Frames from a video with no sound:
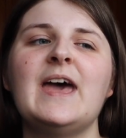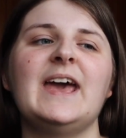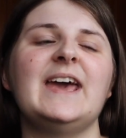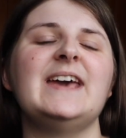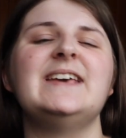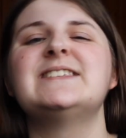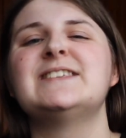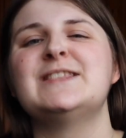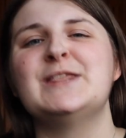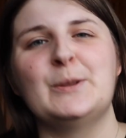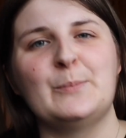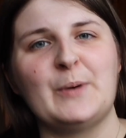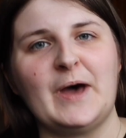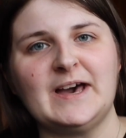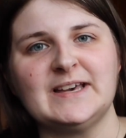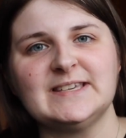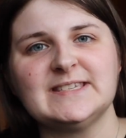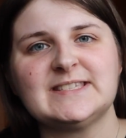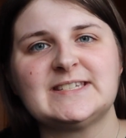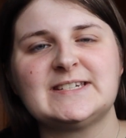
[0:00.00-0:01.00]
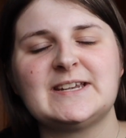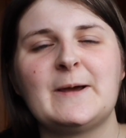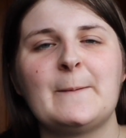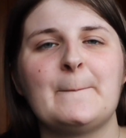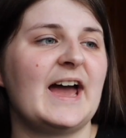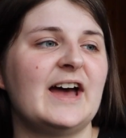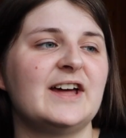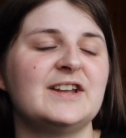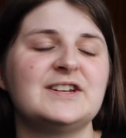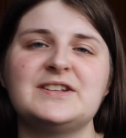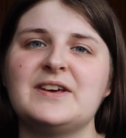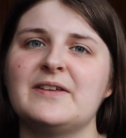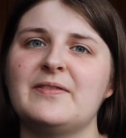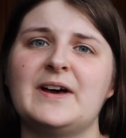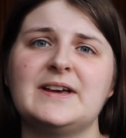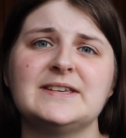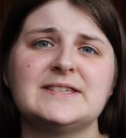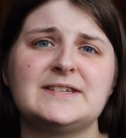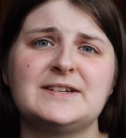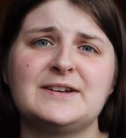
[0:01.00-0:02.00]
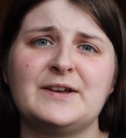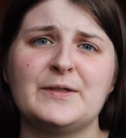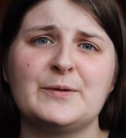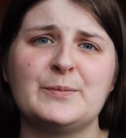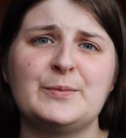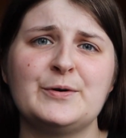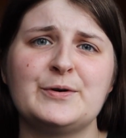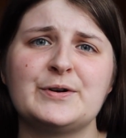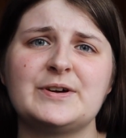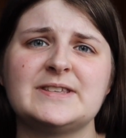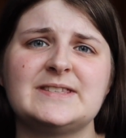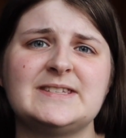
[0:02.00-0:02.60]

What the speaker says: isn't the best. And that's another book